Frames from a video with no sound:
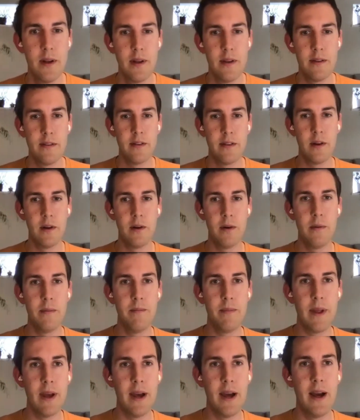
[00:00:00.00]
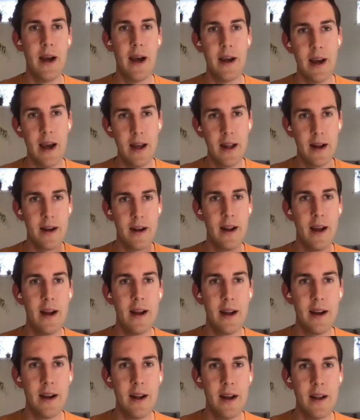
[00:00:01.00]
Mm. So, uh, I, and,
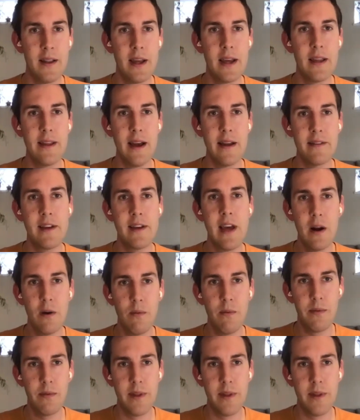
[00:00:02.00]
and I think that's kind of